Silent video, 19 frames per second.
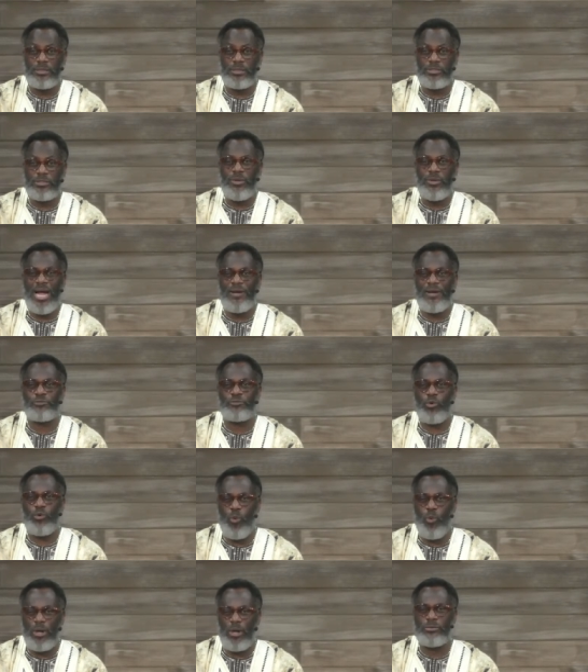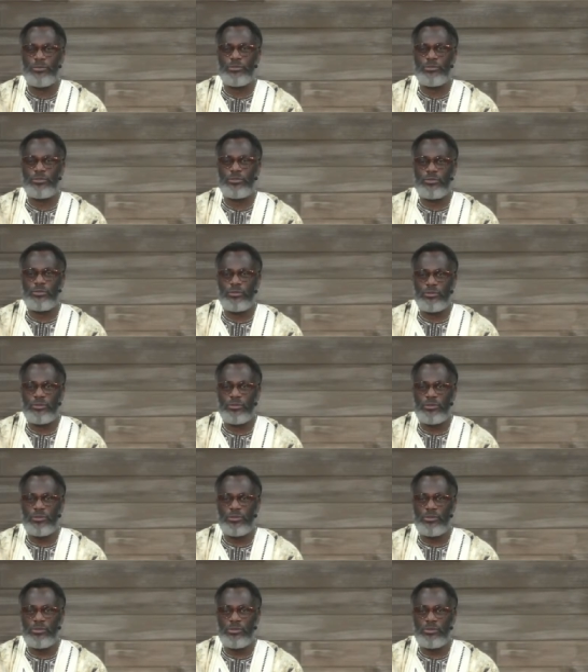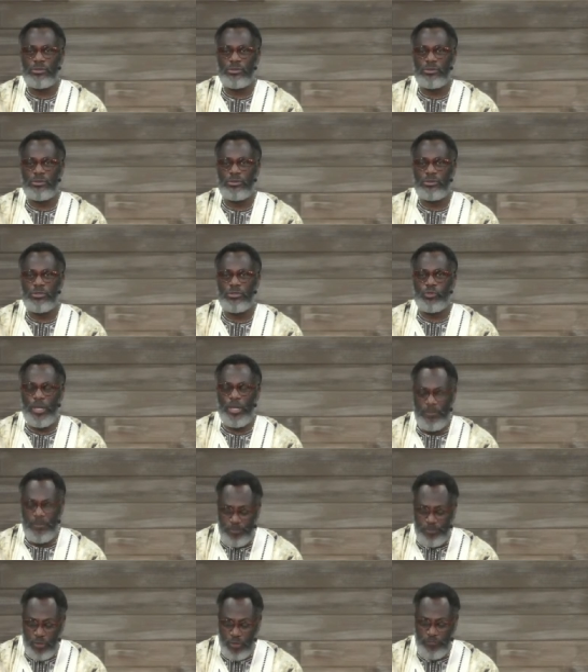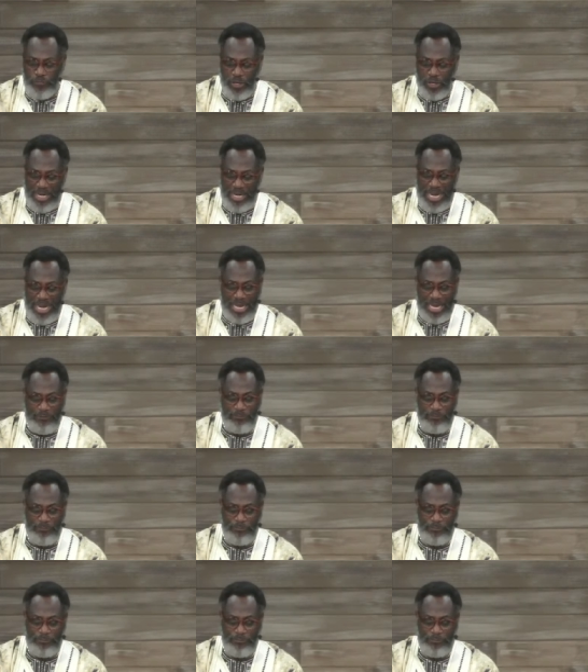You have to want to improve your life.